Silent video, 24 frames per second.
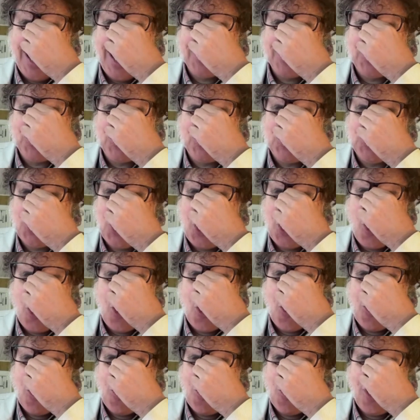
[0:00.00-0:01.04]
so,
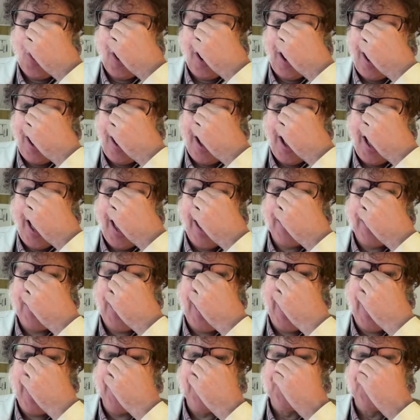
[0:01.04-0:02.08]
and
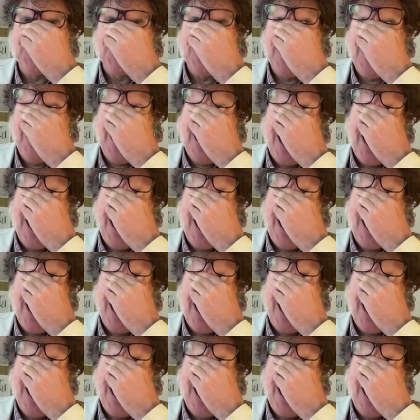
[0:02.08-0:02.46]
and